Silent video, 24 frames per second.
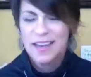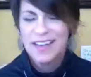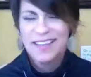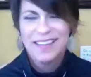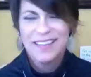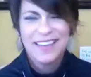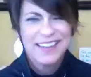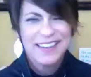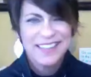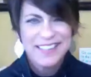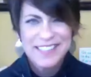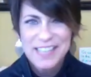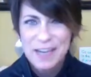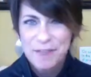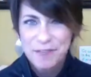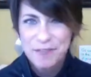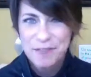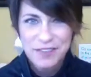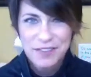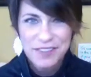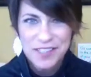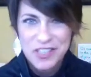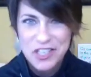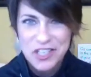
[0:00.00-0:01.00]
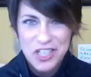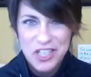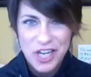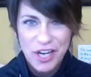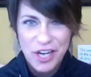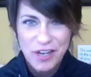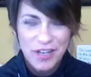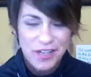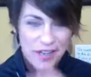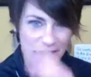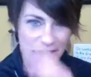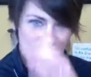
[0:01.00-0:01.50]
They can definitely
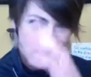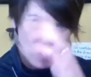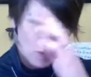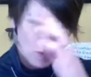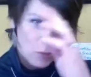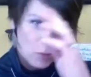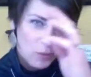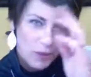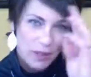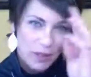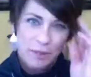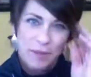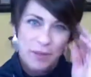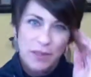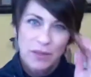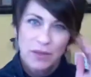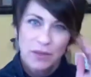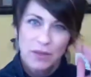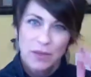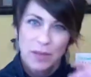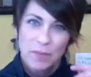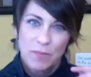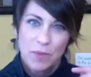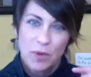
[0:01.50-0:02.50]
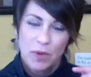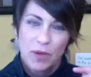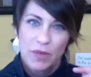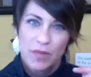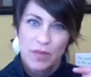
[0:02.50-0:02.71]
share it. We're going to be learning more